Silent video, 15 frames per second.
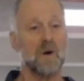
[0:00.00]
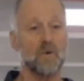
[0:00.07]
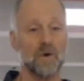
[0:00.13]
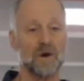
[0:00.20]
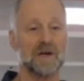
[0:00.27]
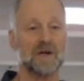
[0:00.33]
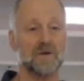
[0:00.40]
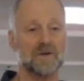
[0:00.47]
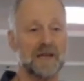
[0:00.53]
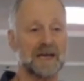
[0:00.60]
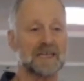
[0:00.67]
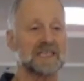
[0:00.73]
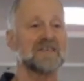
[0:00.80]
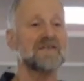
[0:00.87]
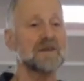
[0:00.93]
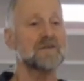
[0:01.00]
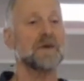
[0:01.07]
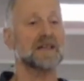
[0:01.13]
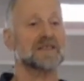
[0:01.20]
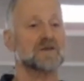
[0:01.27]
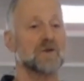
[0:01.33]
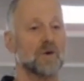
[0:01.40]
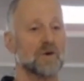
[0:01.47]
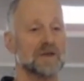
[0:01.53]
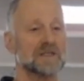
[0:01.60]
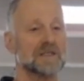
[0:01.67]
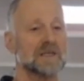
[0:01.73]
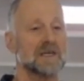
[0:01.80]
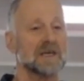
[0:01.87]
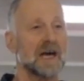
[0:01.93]
workout and activity-based
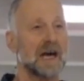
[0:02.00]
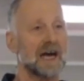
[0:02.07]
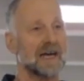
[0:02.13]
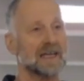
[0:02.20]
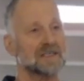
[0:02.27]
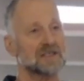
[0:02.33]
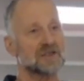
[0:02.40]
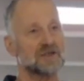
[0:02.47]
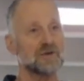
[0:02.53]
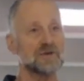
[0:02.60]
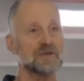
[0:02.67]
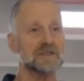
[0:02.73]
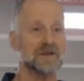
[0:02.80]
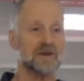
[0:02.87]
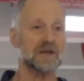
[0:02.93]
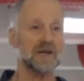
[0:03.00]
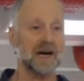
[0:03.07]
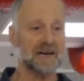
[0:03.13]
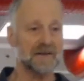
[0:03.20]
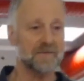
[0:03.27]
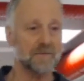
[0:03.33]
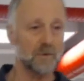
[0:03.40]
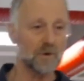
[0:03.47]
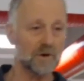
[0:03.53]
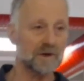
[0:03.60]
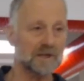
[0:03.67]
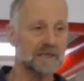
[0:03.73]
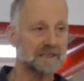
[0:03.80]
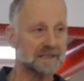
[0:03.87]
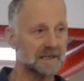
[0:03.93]
course, and students are kind of
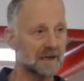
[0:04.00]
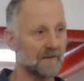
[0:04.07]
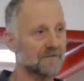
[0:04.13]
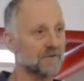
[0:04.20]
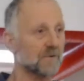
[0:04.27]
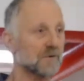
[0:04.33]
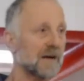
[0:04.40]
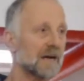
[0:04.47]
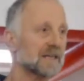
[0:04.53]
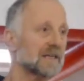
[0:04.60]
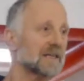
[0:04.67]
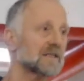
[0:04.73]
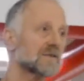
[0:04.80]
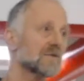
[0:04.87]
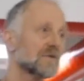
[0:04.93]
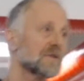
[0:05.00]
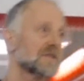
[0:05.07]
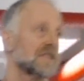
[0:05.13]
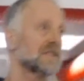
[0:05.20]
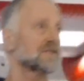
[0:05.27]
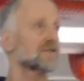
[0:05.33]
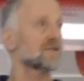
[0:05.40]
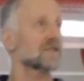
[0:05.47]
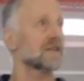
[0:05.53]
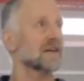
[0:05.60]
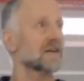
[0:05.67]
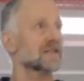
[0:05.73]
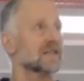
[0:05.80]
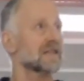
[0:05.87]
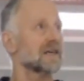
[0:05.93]
more self-directed, so the teacher's
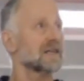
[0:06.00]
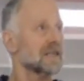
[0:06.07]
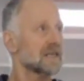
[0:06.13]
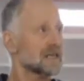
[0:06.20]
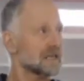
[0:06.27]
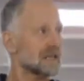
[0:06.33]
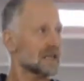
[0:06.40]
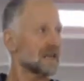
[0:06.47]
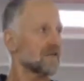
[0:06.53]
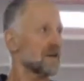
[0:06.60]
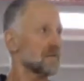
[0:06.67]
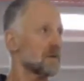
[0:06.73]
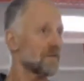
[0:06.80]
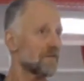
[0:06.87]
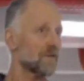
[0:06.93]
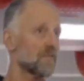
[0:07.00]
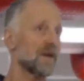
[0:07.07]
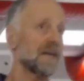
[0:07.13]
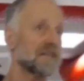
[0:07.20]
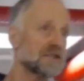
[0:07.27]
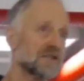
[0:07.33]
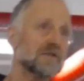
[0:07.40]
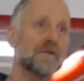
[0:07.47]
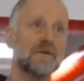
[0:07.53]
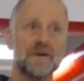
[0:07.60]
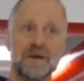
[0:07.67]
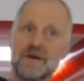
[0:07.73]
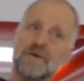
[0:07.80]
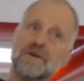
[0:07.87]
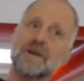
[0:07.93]
there to give them information,
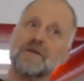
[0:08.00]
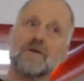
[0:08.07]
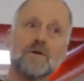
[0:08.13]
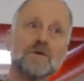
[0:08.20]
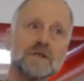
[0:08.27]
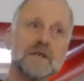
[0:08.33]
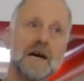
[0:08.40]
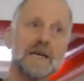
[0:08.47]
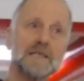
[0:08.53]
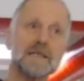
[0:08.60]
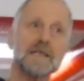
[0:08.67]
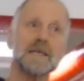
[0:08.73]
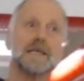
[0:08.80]
theory, and those kinds of